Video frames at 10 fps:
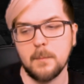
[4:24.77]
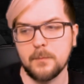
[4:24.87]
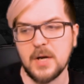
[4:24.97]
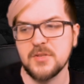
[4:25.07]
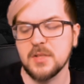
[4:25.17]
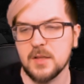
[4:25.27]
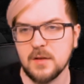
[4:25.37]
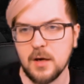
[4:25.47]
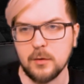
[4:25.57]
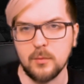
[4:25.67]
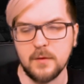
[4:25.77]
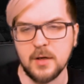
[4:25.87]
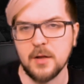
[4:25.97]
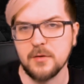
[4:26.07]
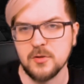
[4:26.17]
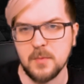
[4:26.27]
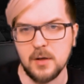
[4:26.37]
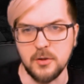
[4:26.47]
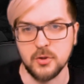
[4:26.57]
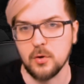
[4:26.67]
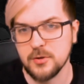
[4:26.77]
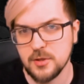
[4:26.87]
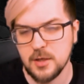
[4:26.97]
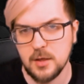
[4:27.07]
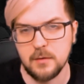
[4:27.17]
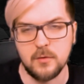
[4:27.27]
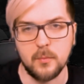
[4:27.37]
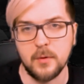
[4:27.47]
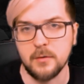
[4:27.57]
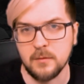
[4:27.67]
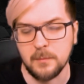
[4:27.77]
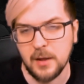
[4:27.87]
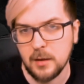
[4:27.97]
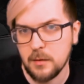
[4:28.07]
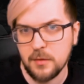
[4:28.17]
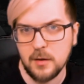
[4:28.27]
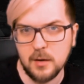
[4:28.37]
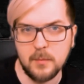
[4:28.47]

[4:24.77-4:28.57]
passing the turn with a counterspell is costly if your opponent doesn't play anything,